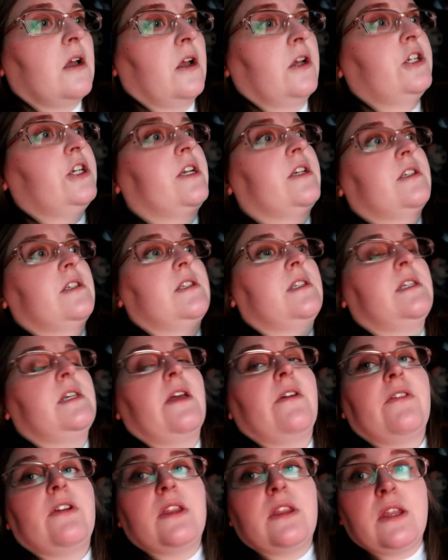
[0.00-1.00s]
got a chance to
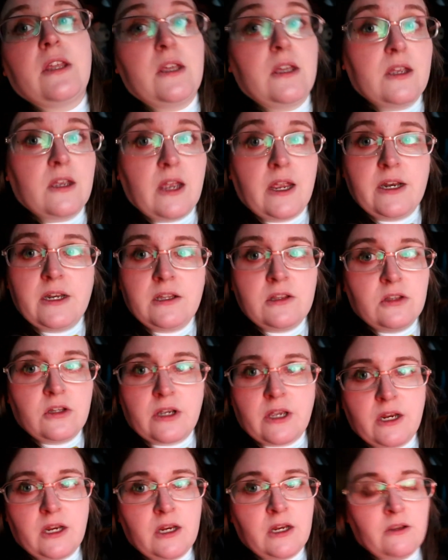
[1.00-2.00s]
see everything I didn't
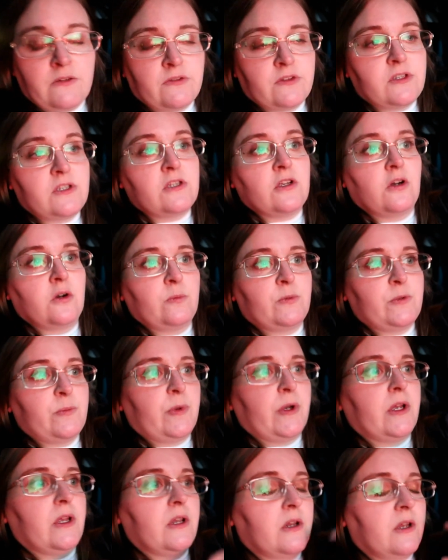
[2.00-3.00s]
look at any of the soaps
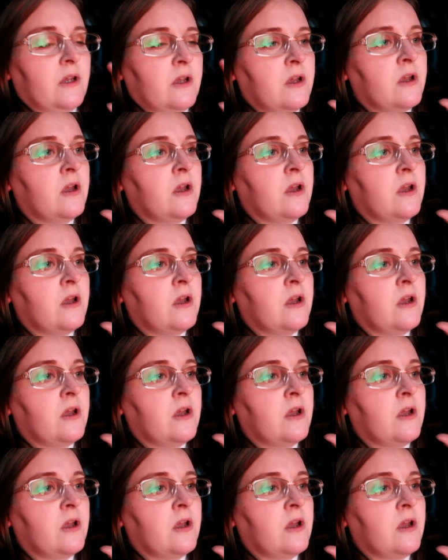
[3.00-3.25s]
but